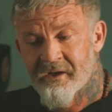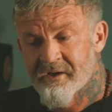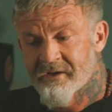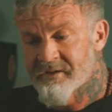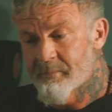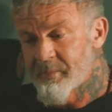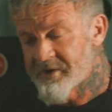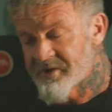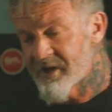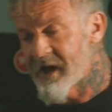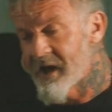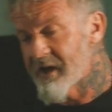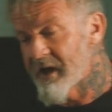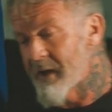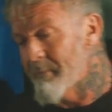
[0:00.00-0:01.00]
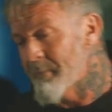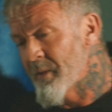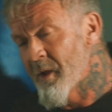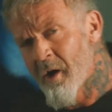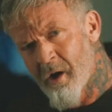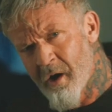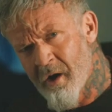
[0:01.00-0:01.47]
So picture that again.
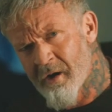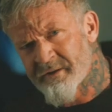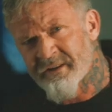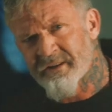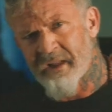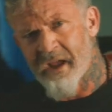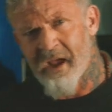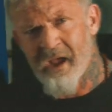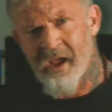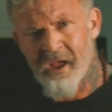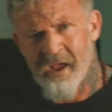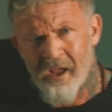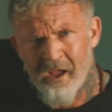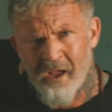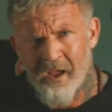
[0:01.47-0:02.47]
Hard stare,